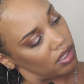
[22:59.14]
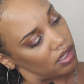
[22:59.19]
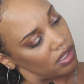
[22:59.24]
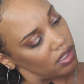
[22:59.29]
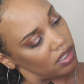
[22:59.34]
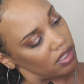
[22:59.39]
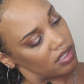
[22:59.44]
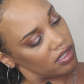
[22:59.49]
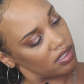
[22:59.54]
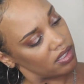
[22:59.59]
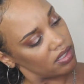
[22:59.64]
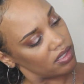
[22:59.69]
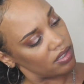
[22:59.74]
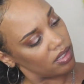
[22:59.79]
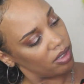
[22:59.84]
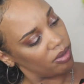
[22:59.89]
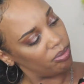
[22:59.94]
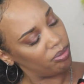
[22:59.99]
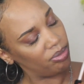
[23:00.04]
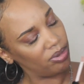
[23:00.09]
It is
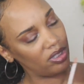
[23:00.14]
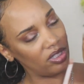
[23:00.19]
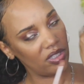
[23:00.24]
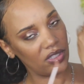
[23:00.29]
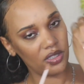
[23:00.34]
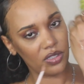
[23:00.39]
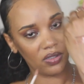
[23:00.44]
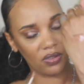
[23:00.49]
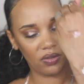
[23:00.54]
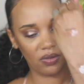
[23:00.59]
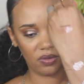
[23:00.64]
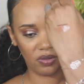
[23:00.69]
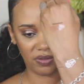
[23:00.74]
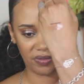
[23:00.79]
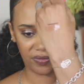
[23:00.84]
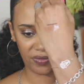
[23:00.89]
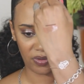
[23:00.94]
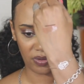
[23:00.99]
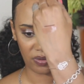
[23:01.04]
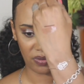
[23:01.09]
a
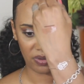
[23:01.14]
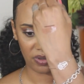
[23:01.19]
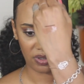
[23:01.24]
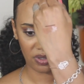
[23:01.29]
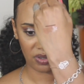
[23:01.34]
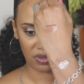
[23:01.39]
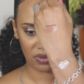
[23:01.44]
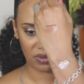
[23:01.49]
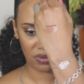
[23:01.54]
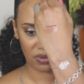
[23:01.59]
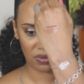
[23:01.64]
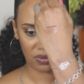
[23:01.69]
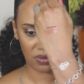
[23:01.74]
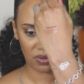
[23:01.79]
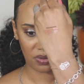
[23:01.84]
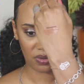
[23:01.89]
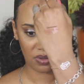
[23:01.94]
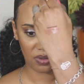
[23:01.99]
beautiful nude,